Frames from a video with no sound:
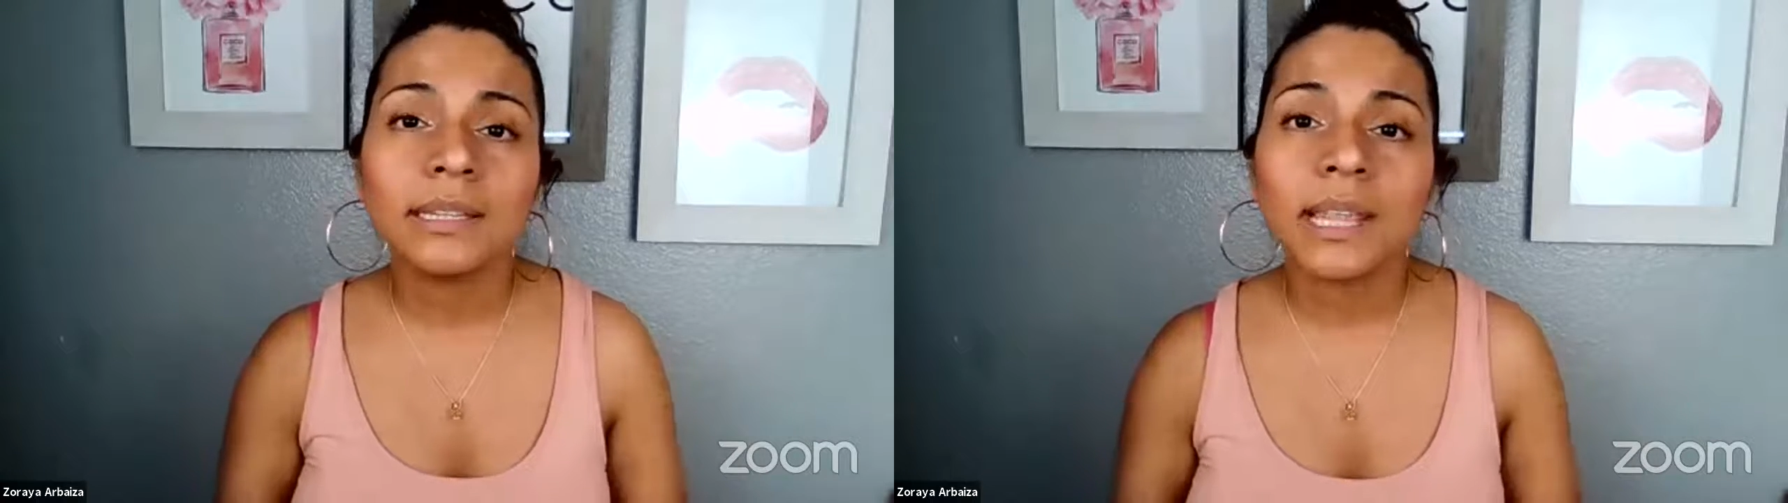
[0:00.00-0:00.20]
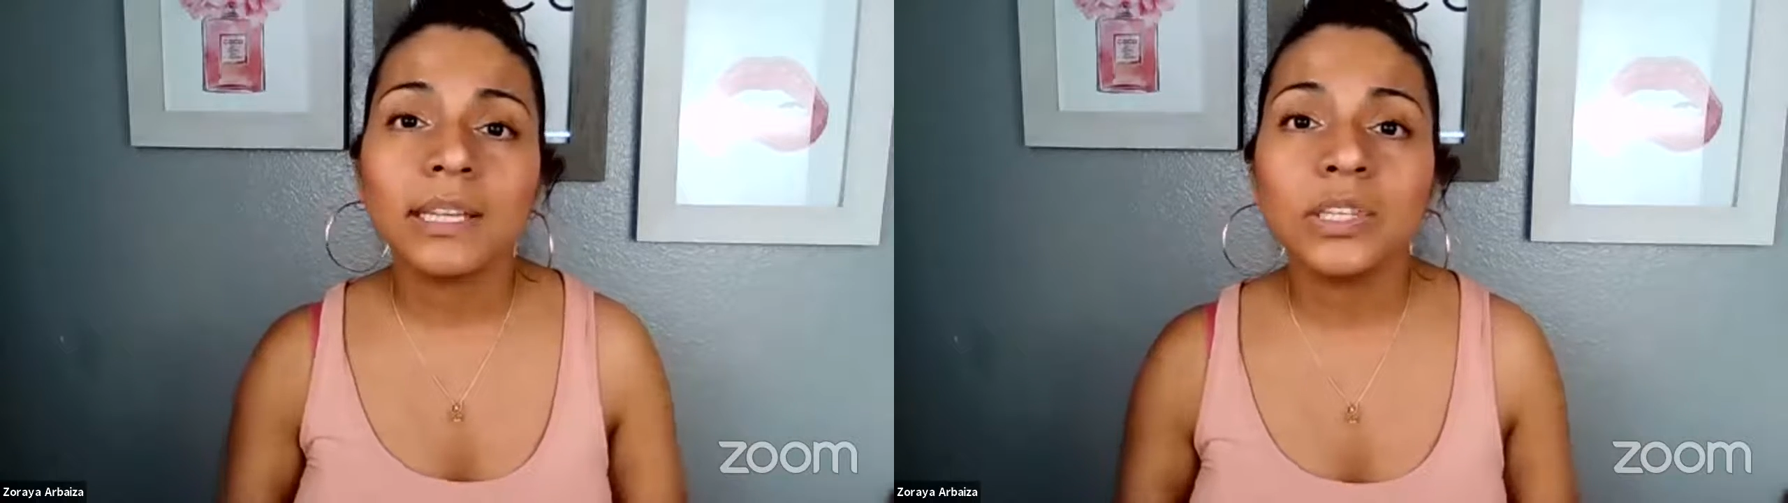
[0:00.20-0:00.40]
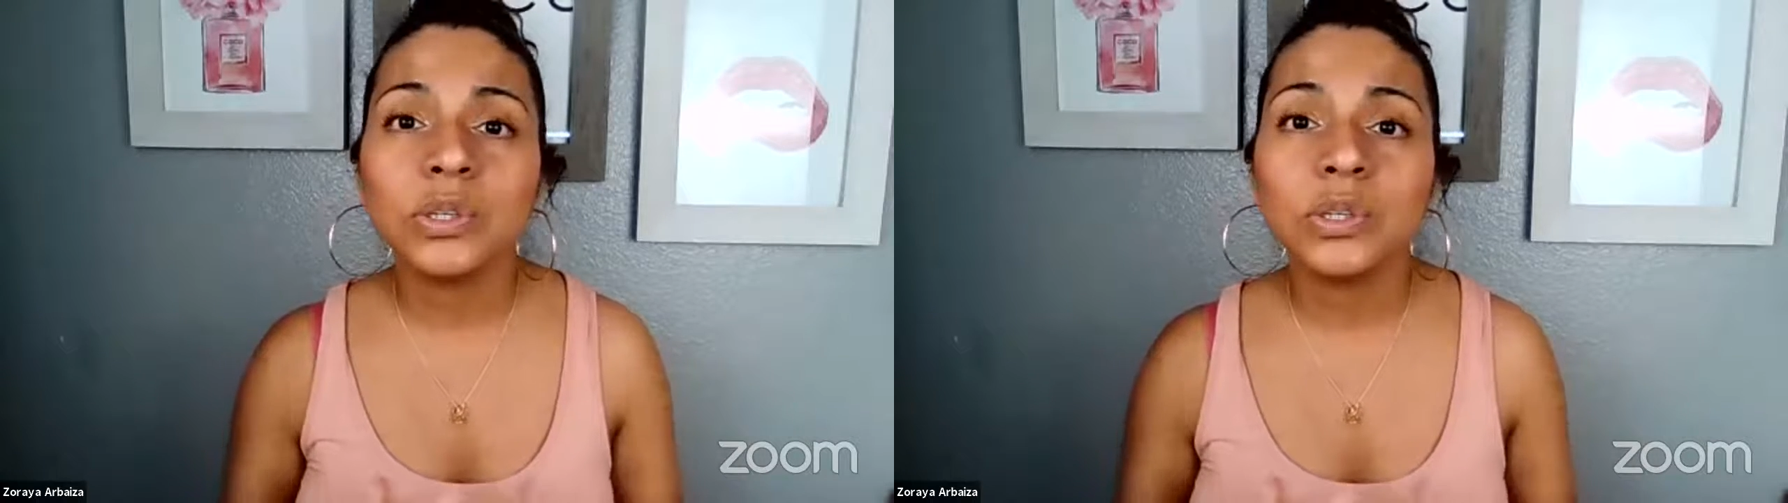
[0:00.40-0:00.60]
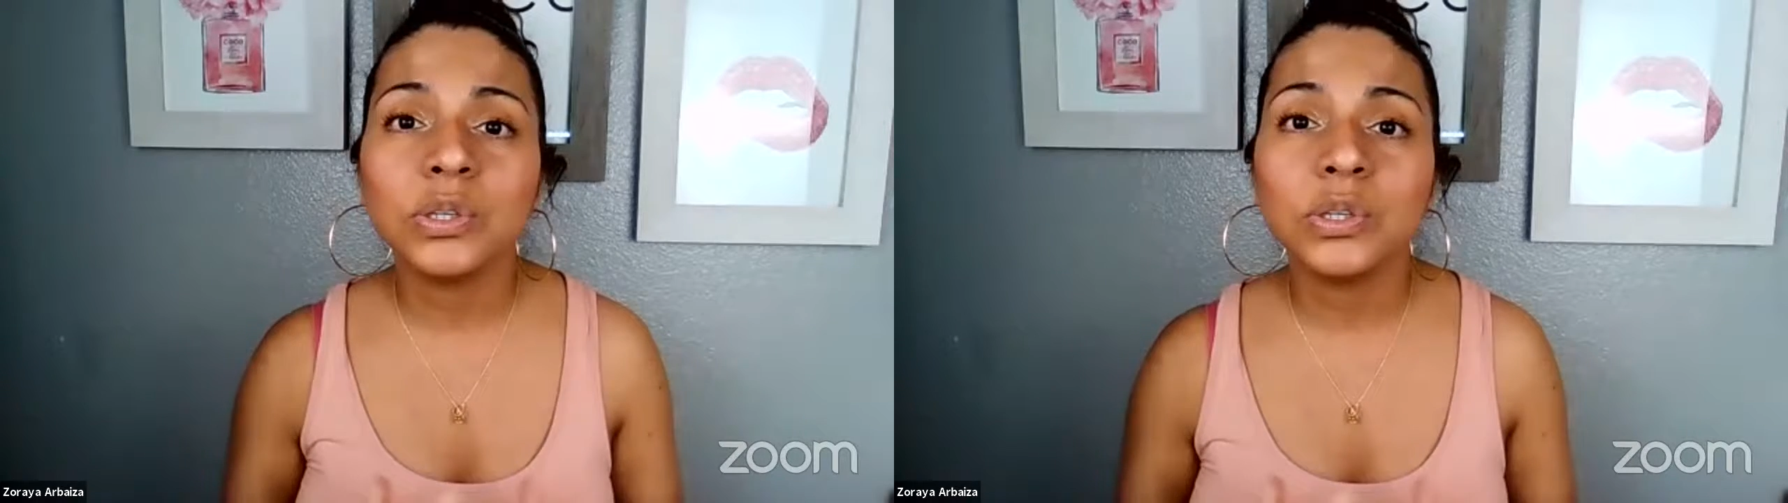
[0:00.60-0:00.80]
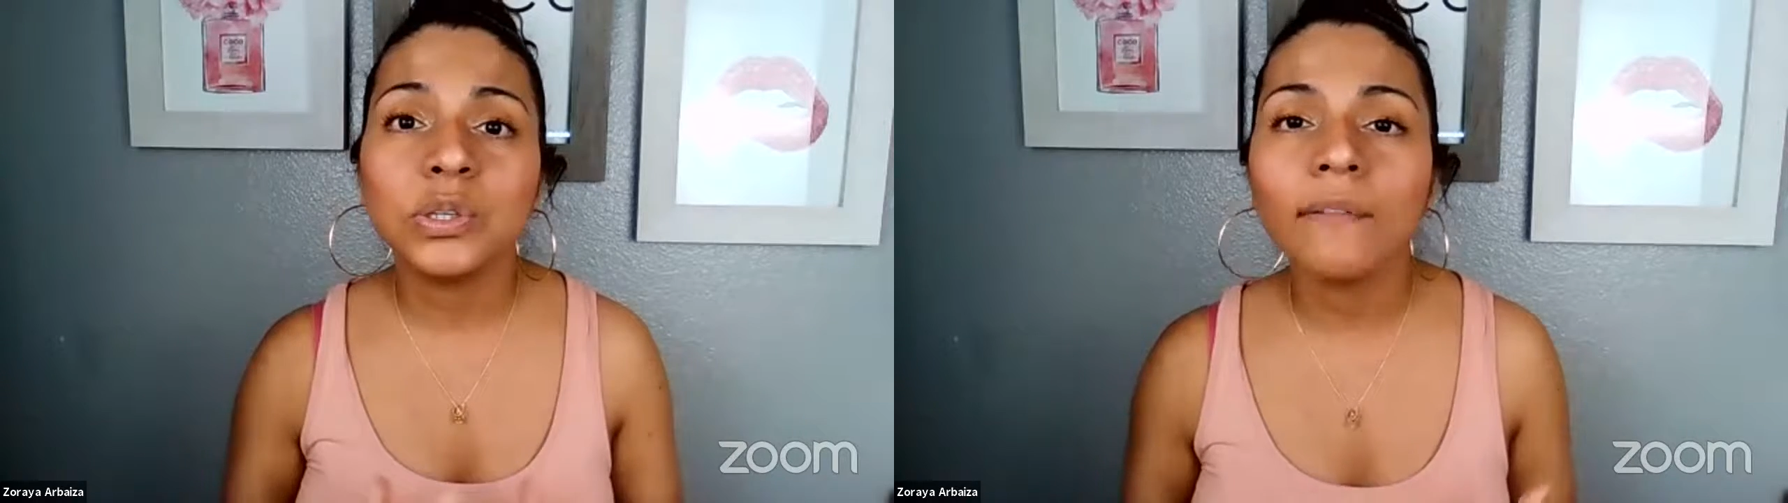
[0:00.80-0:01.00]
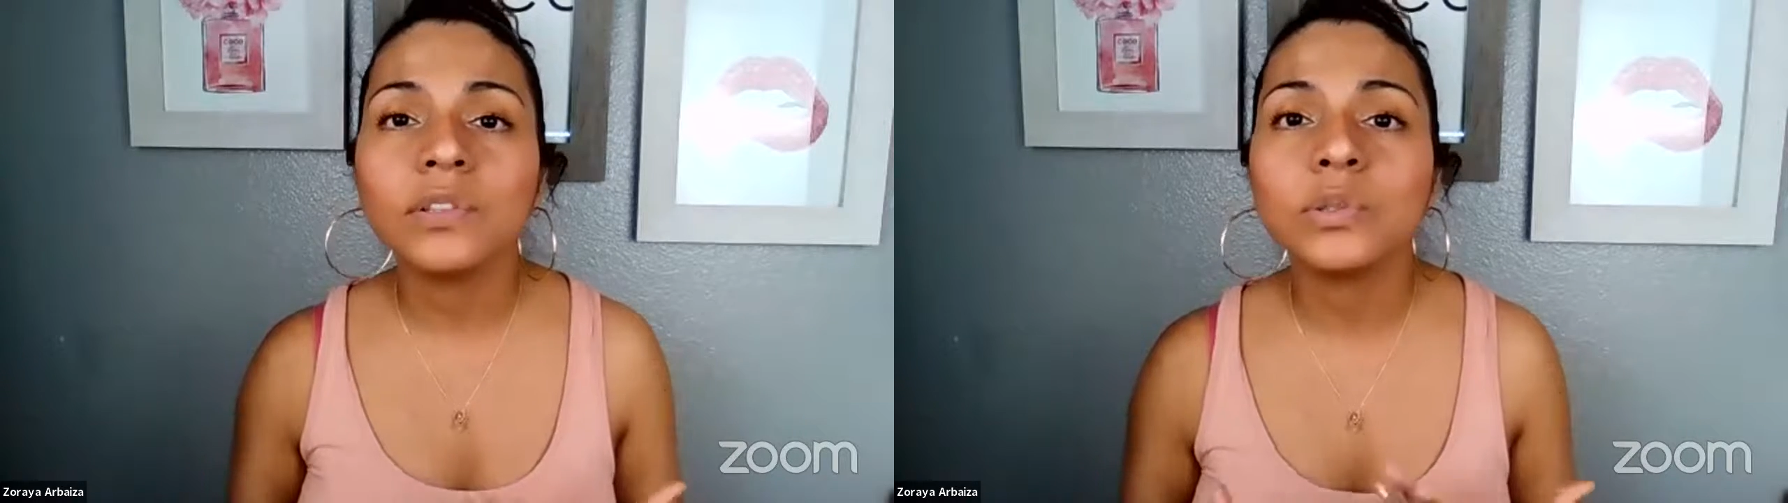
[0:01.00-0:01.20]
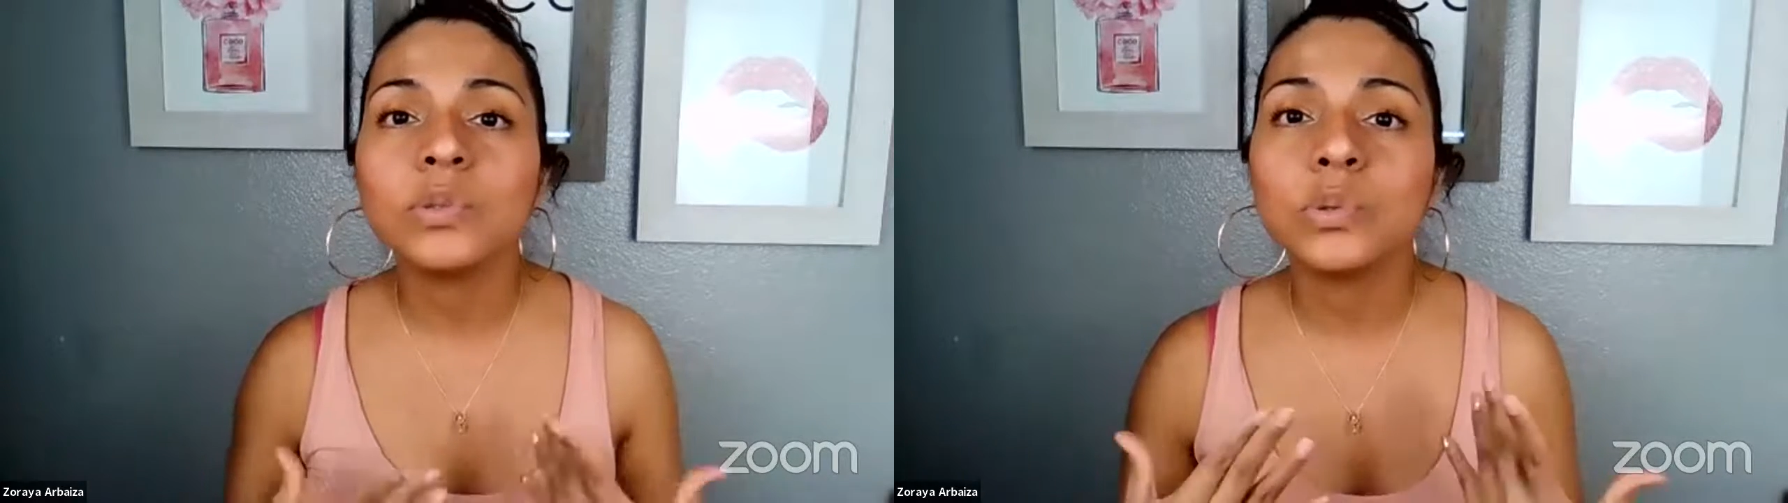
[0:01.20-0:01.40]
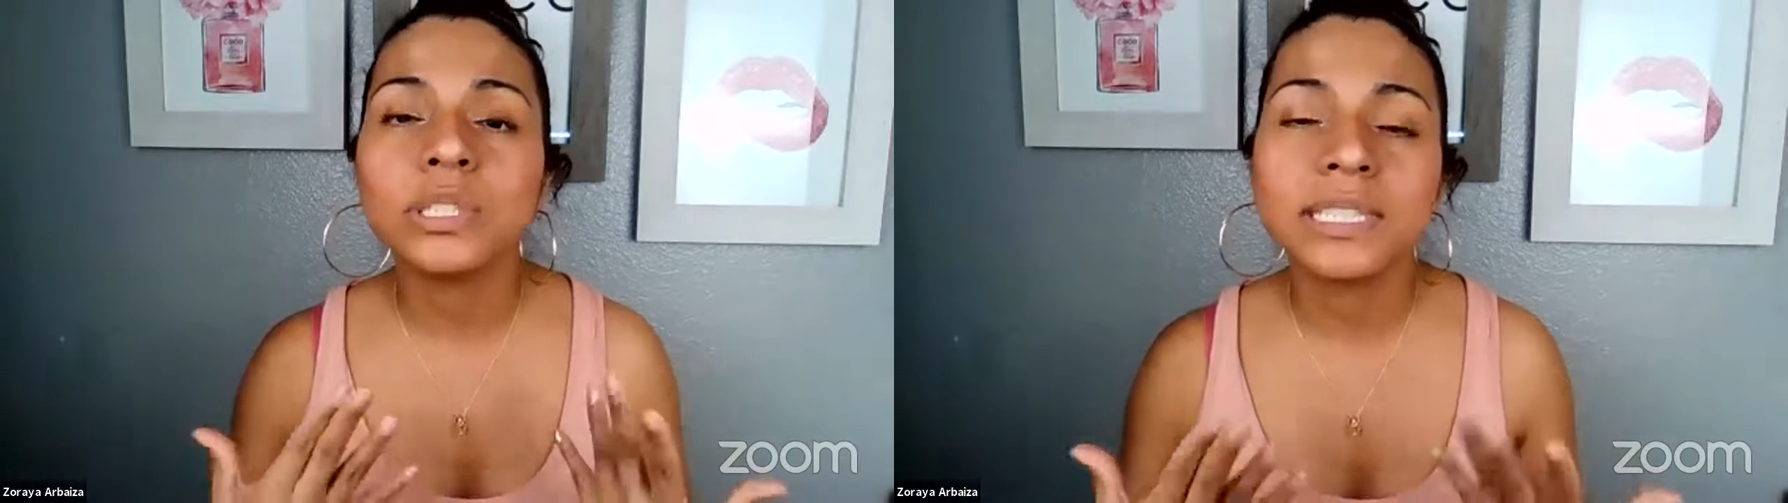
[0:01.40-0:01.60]
that you don't have to
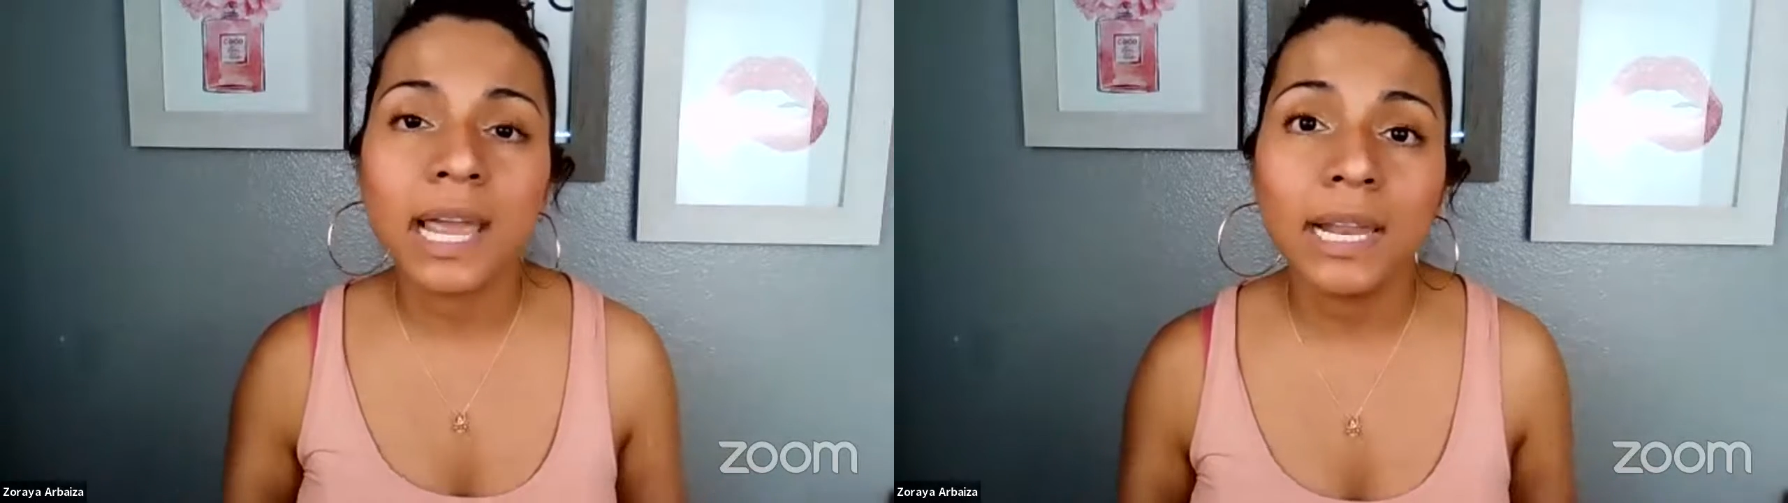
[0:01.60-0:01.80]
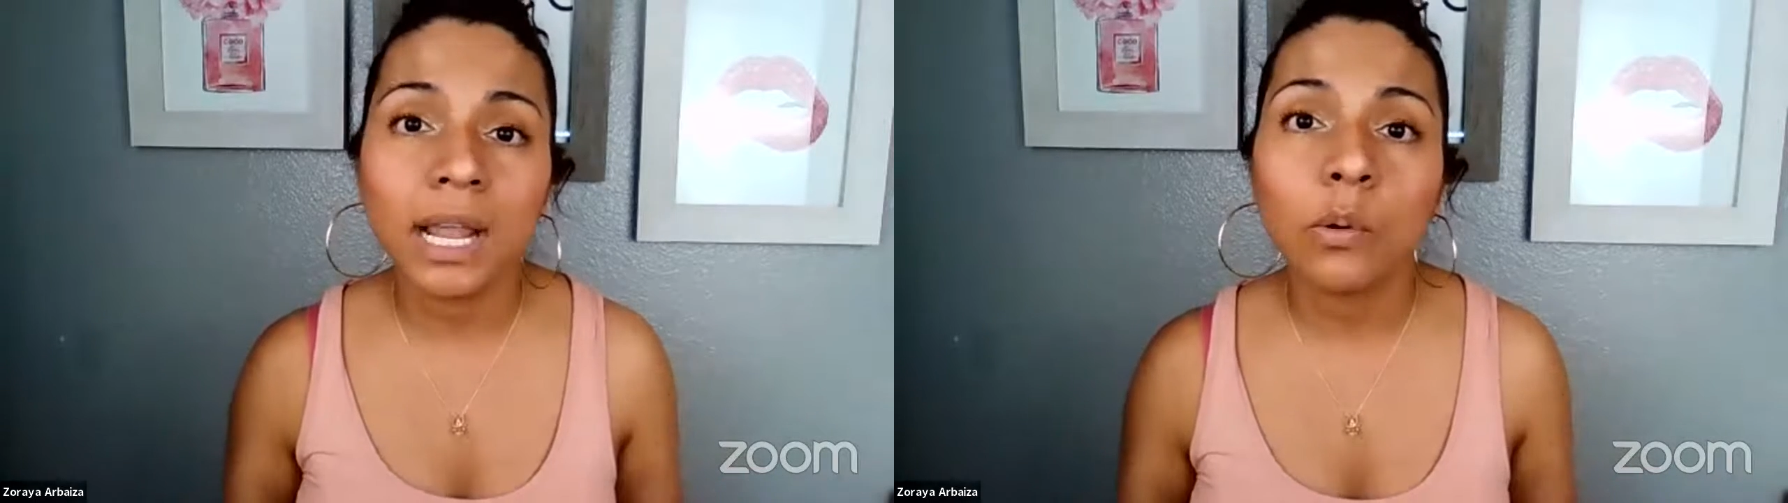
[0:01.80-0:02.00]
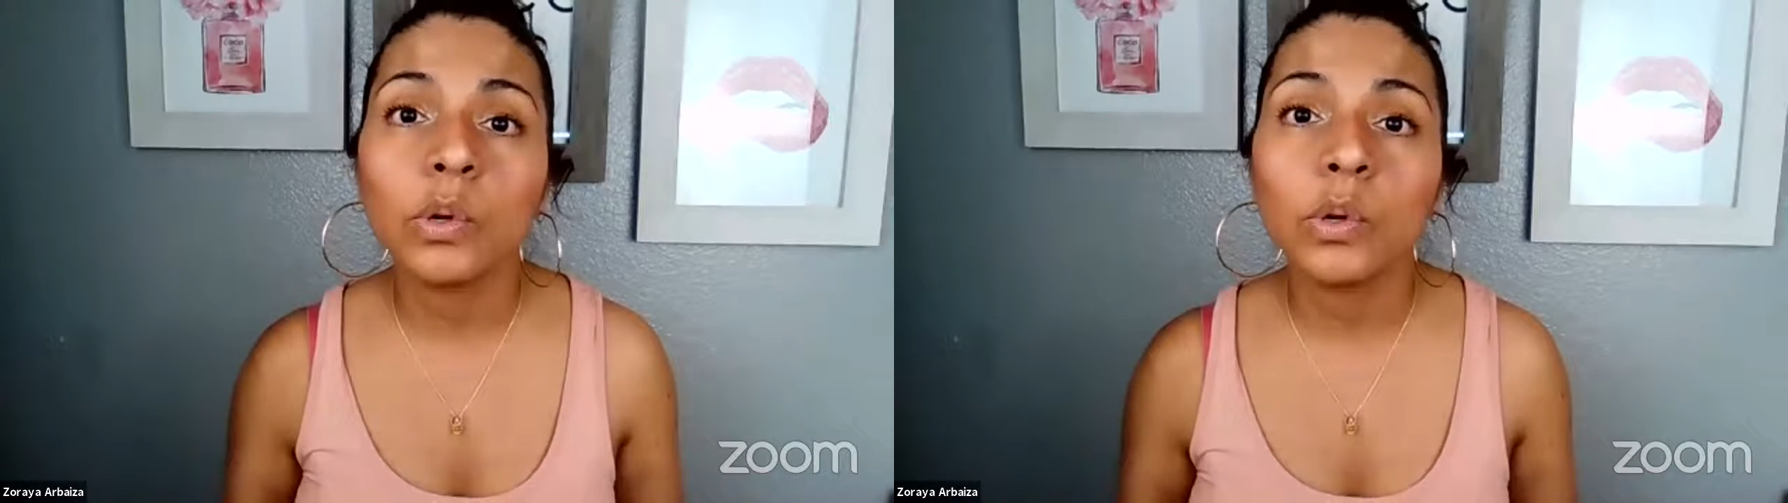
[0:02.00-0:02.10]
do selling.